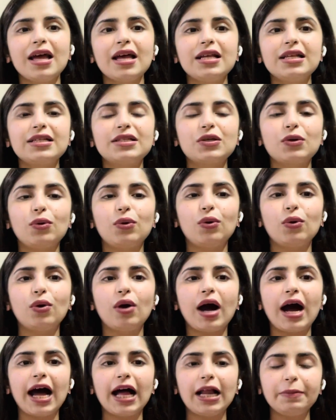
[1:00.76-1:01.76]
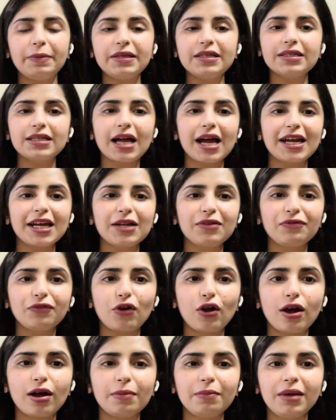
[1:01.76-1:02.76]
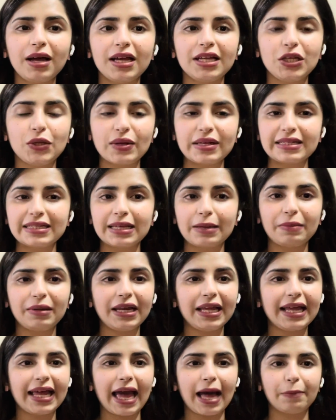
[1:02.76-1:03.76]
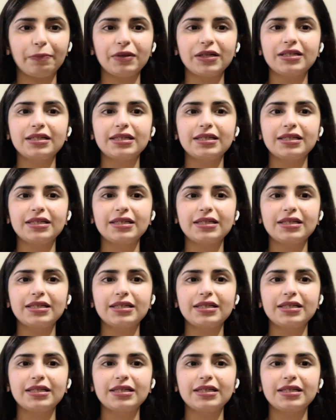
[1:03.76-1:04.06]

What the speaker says: So I'll be starting from a USMLE Kaplan